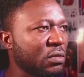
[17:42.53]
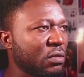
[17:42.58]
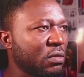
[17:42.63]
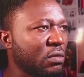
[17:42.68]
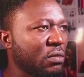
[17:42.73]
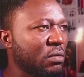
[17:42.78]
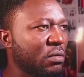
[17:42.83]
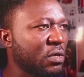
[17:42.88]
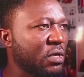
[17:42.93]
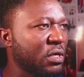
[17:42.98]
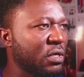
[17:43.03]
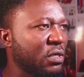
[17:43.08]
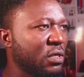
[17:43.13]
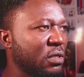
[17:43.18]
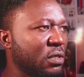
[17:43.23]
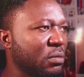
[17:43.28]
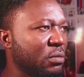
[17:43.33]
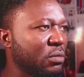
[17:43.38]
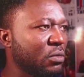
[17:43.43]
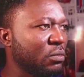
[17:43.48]
Right, then
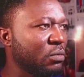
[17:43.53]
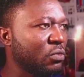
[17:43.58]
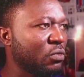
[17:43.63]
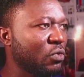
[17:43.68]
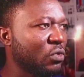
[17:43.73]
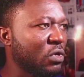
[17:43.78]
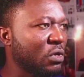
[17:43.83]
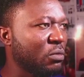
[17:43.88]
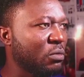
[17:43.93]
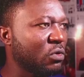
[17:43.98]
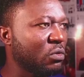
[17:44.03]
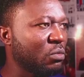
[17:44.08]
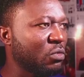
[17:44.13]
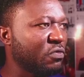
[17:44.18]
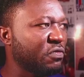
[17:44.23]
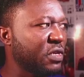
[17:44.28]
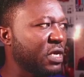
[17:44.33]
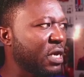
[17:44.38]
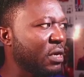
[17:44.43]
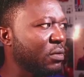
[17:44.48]
I'm going to
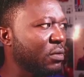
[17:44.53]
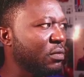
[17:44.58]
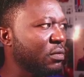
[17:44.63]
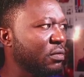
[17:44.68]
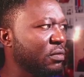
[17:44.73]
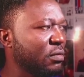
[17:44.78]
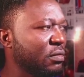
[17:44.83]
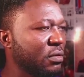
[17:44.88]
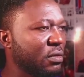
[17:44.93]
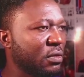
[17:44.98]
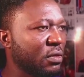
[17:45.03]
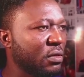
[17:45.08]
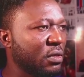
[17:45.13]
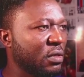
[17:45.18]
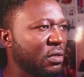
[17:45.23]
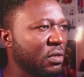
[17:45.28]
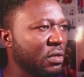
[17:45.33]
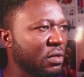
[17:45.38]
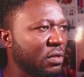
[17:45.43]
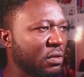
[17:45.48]
move it out
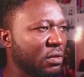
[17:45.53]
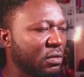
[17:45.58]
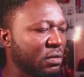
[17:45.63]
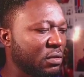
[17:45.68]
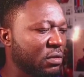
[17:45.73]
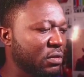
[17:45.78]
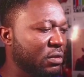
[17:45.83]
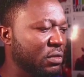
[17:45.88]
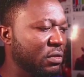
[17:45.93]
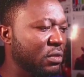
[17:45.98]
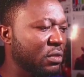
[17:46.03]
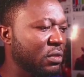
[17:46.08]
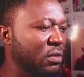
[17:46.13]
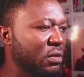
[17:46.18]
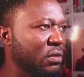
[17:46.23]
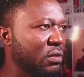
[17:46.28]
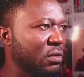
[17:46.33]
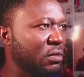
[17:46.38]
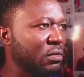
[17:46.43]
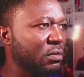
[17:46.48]
and
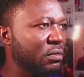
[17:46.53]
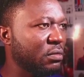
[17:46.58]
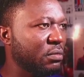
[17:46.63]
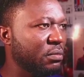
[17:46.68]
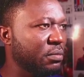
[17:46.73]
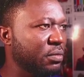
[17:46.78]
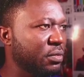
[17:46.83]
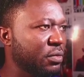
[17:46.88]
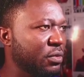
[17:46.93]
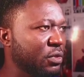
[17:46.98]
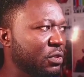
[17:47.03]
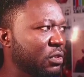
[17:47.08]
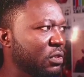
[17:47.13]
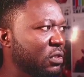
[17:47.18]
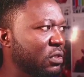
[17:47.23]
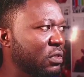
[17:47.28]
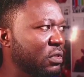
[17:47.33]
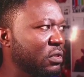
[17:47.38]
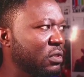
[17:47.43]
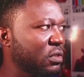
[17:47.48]
push
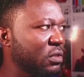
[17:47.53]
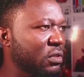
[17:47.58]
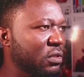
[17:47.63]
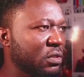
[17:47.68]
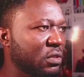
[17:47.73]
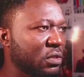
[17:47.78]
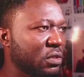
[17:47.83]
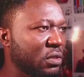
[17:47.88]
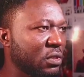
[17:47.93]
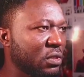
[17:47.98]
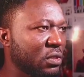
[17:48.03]
this.